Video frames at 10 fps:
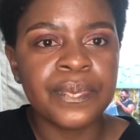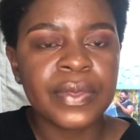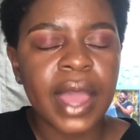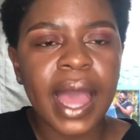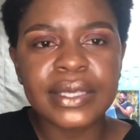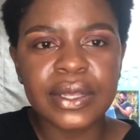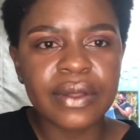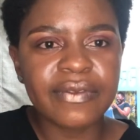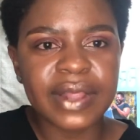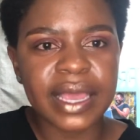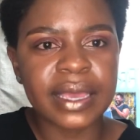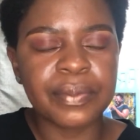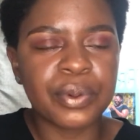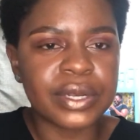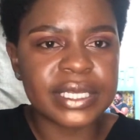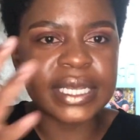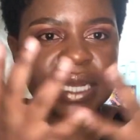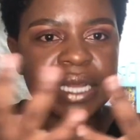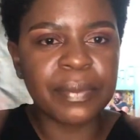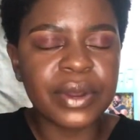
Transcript: I sort of like I put a